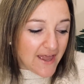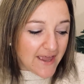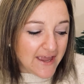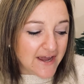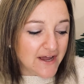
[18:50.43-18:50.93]

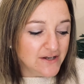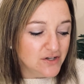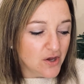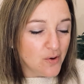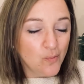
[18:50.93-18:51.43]

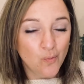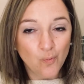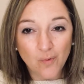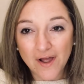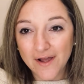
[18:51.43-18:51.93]
And
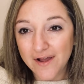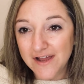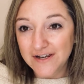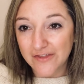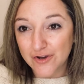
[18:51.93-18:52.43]

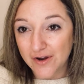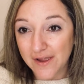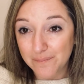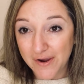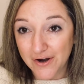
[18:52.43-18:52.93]
another
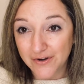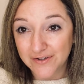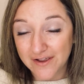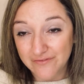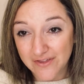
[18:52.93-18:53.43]
part
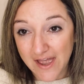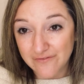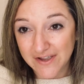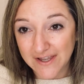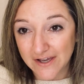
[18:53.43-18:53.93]
of the
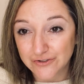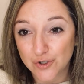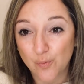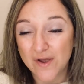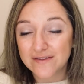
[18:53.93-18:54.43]
advent calendar
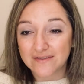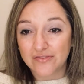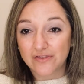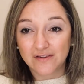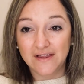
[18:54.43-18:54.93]
was
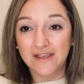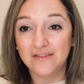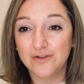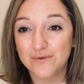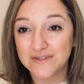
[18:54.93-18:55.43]
that
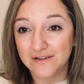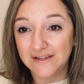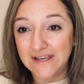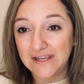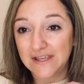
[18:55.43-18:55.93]
there was a
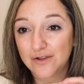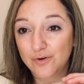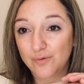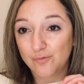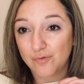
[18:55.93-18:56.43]
lady
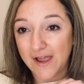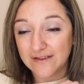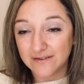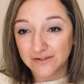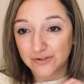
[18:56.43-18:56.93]
who
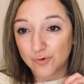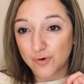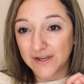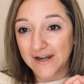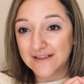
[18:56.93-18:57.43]
has a little
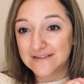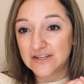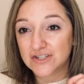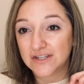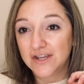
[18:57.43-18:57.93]

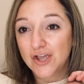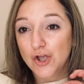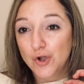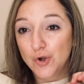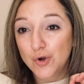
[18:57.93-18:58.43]
organization
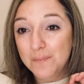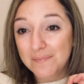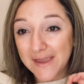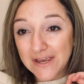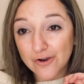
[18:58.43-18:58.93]
who
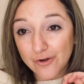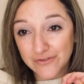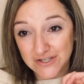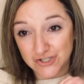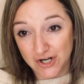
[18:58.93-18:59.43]
made all
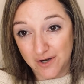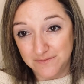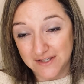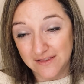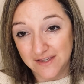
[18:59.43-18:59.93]
these
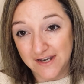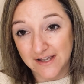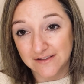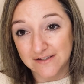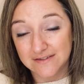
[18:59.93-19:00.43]
charms and the
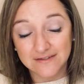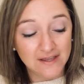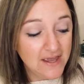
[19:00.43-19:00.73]
necklace.